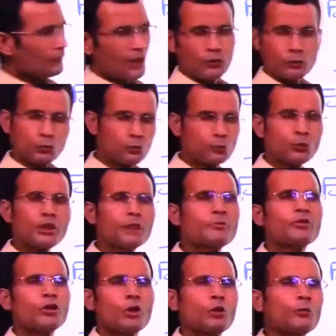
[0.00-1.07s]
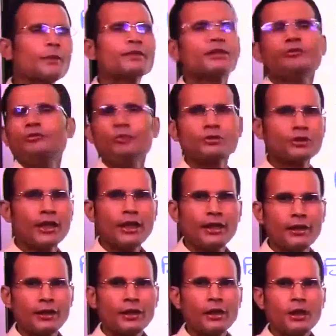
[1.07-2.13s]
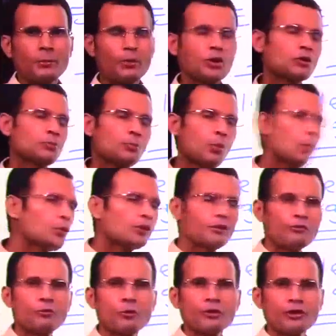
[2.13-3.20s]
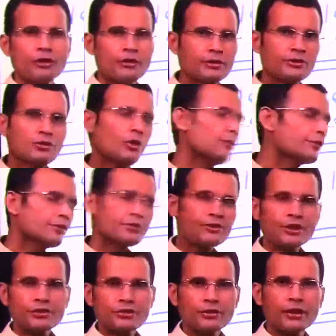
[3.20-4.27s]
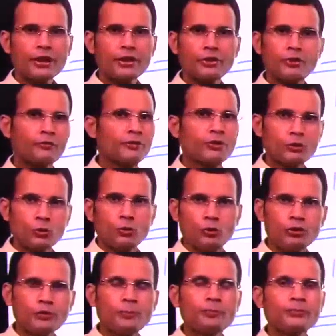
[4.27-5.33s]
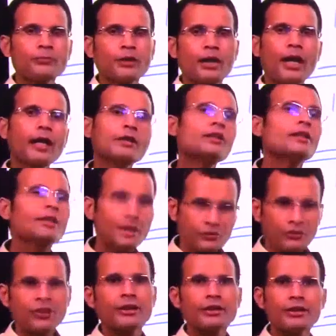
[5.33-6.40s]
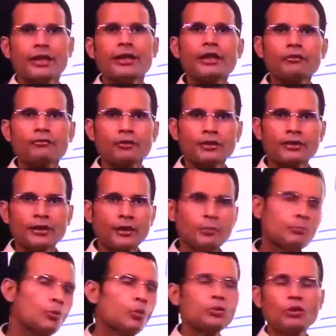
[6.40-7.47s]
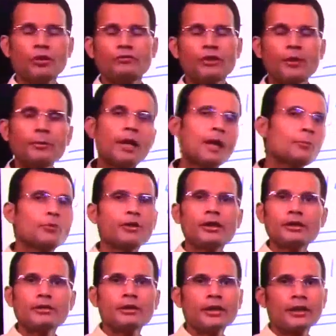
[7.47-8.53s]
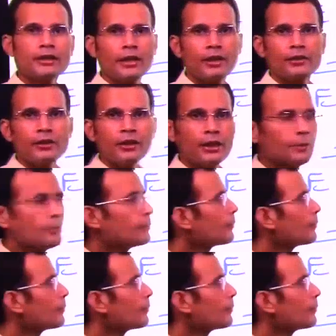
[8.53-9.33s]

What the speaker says: So sodium will always diffuse in because both the forces, concentration gradient of its own and the electrical gradient for the cell, both of them are pulling the cation in.